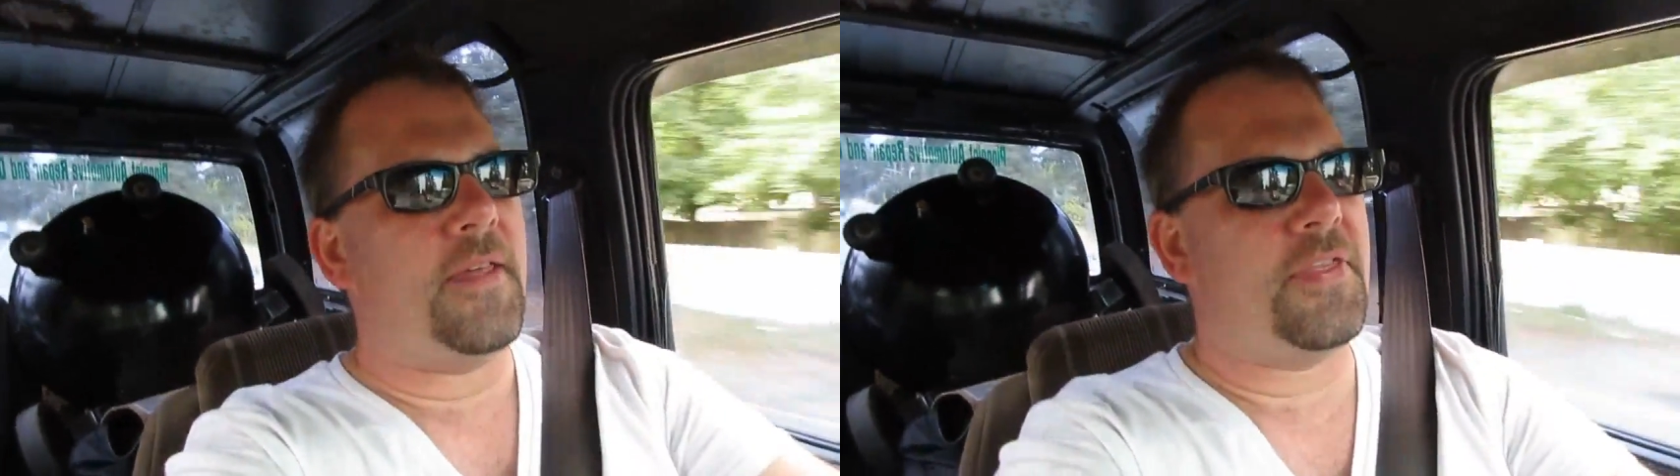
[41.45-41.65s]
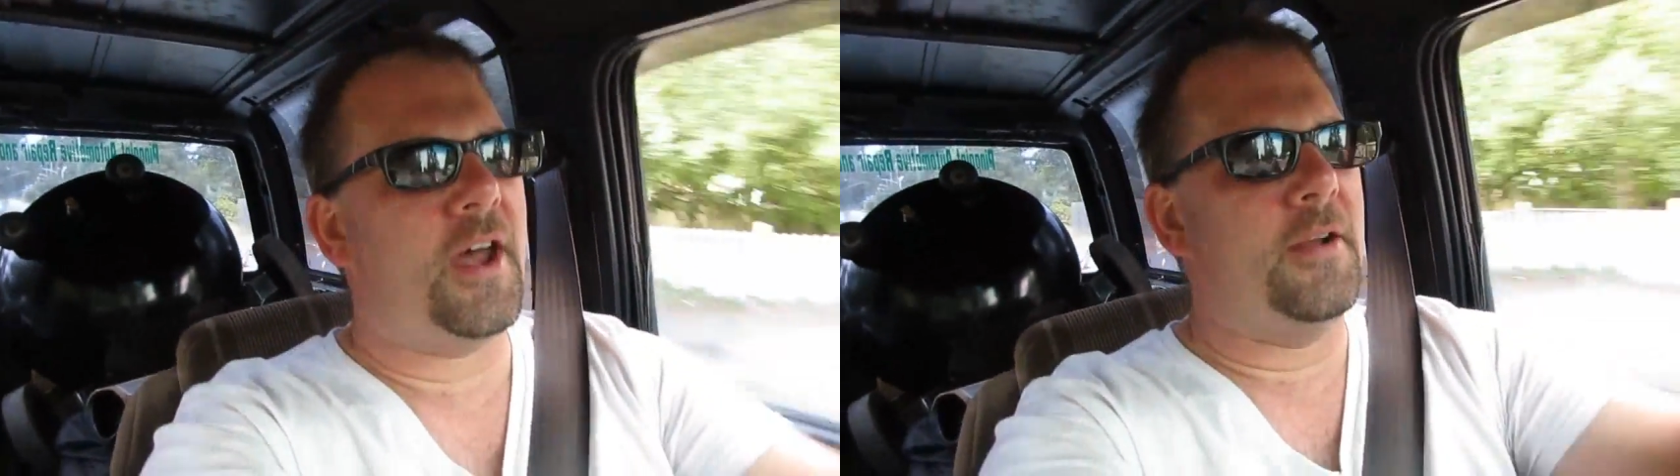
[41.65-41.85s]

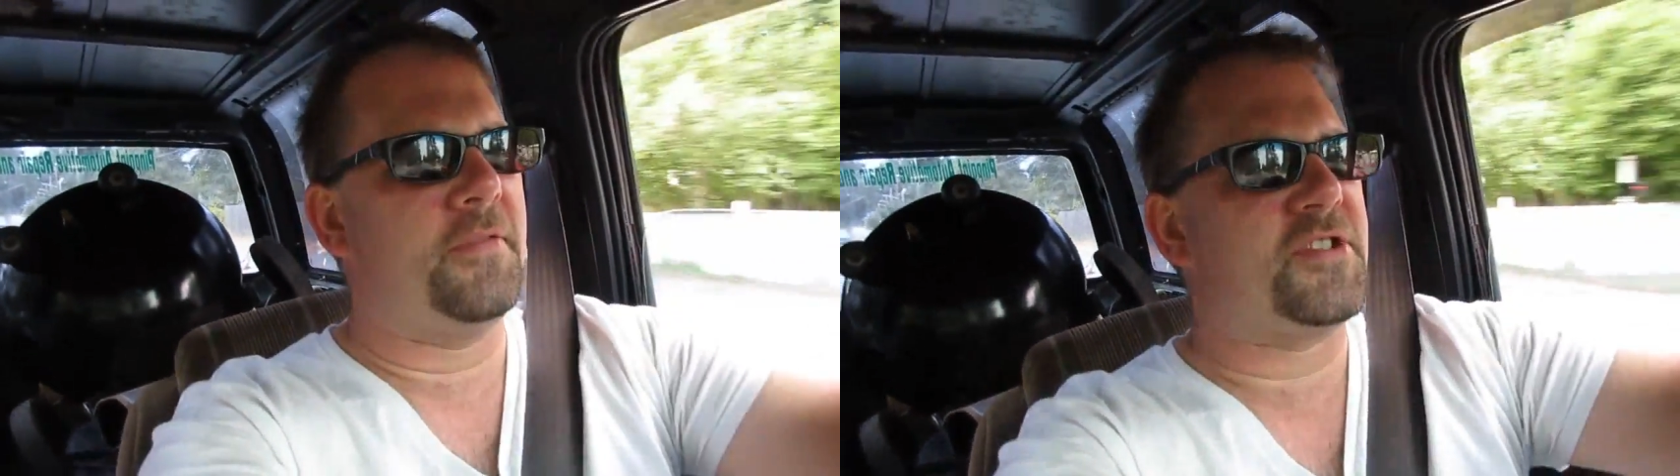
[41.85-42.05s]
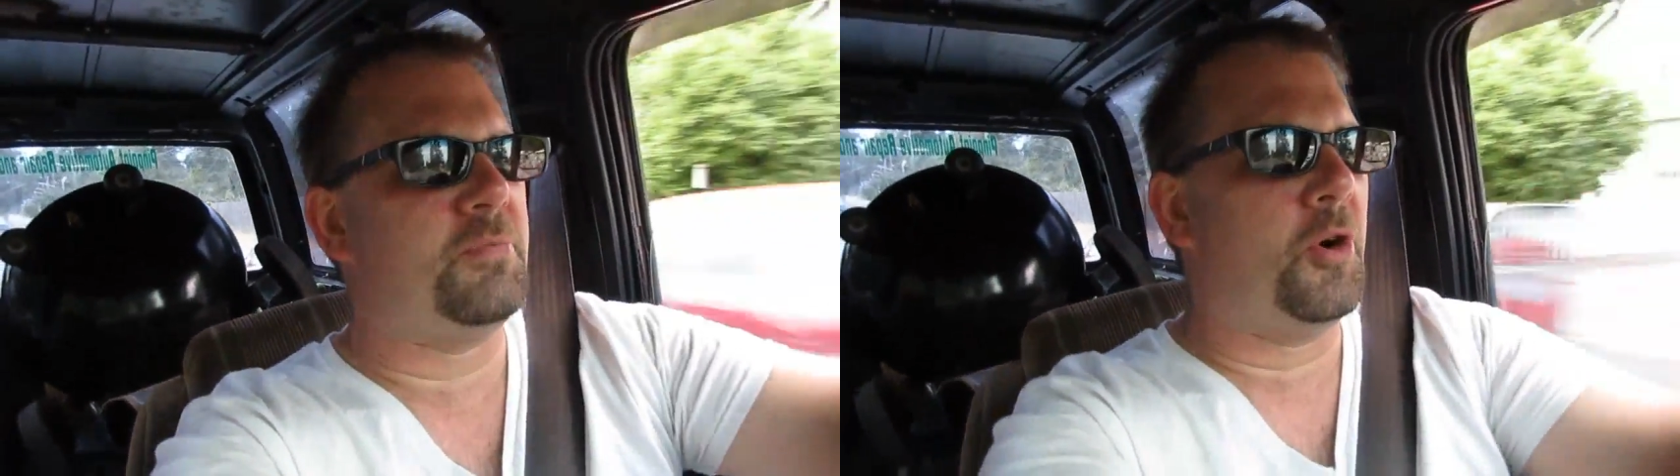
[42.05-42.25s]
I thought
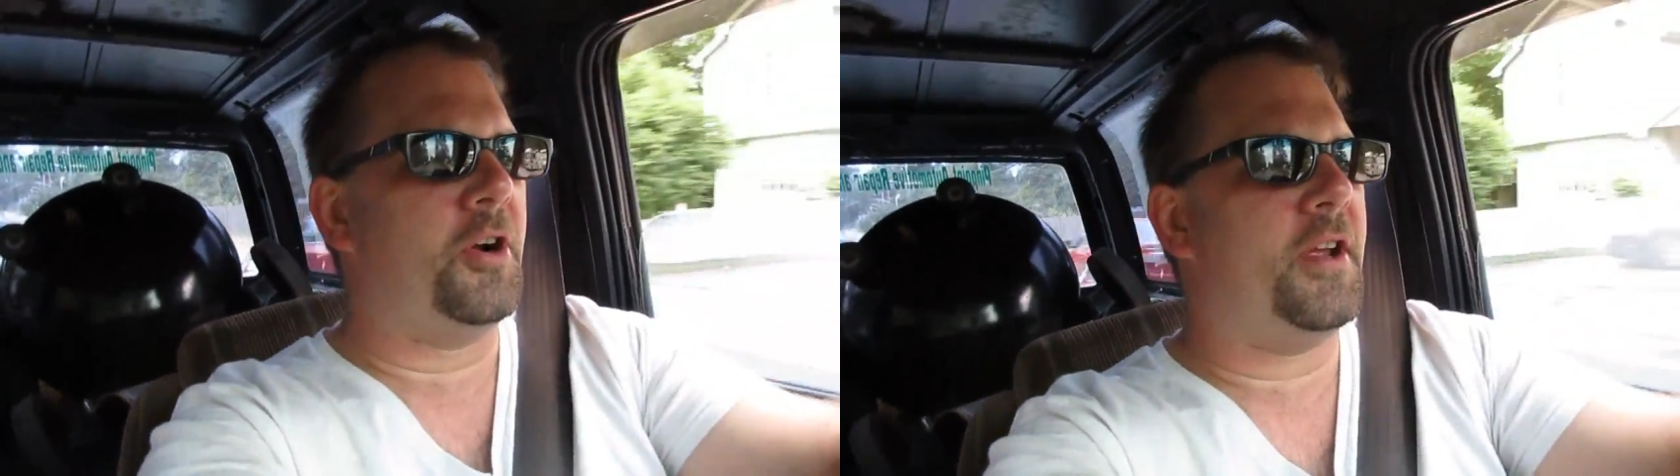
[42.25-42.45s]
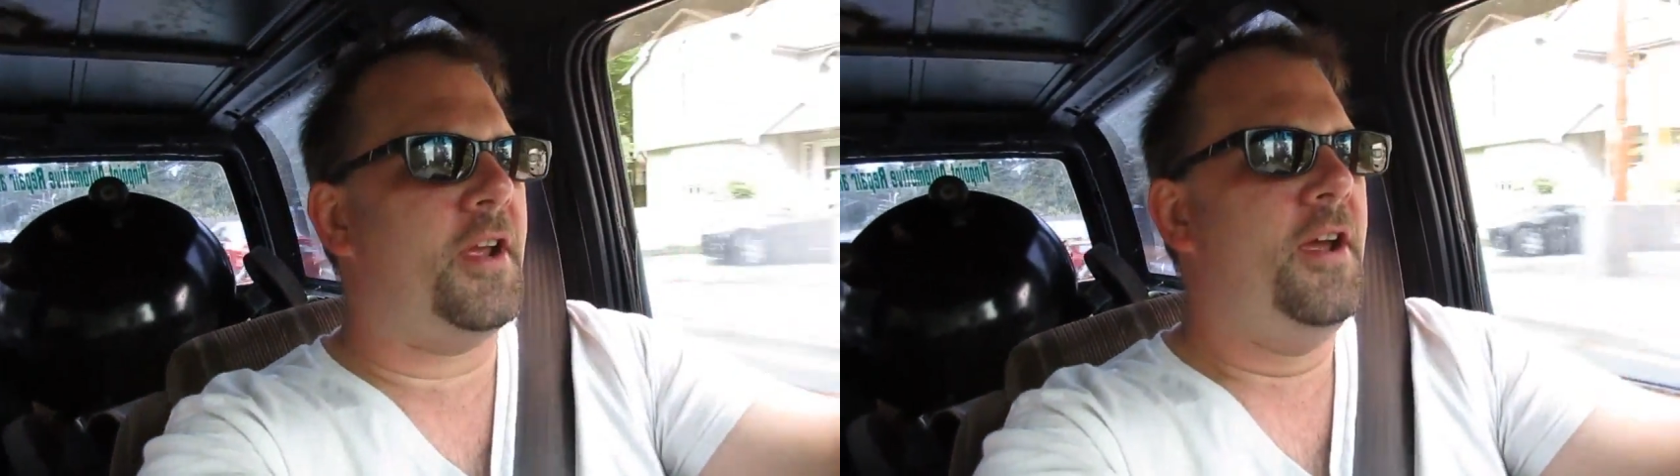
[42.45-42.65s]
of this
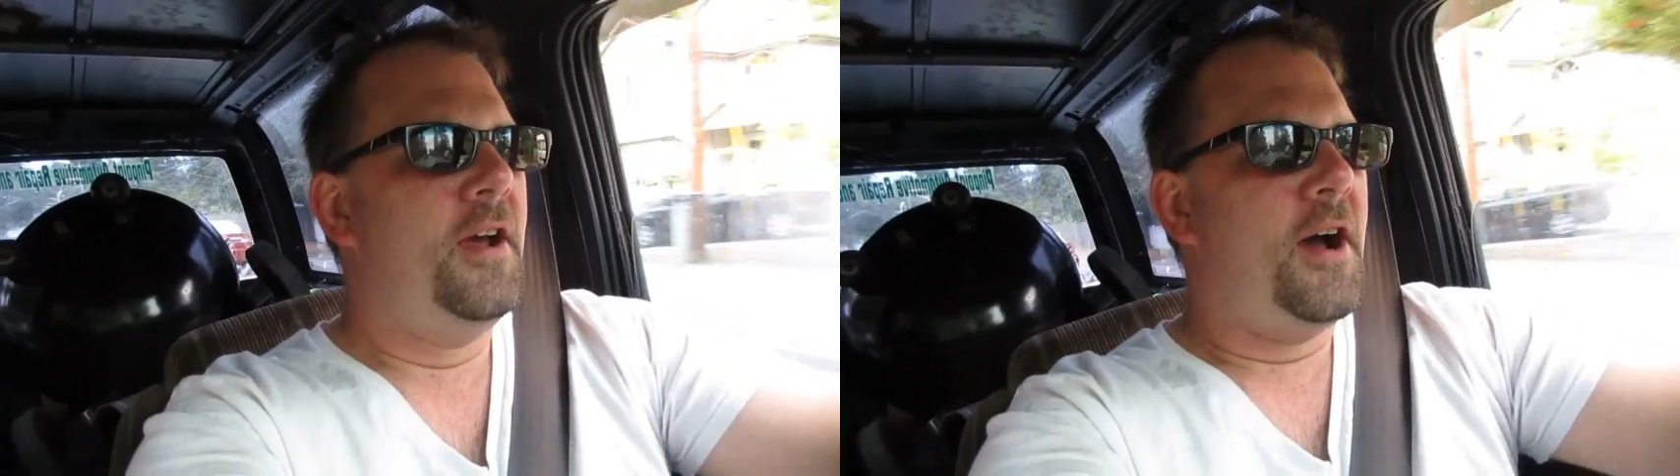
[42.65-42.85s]
morning,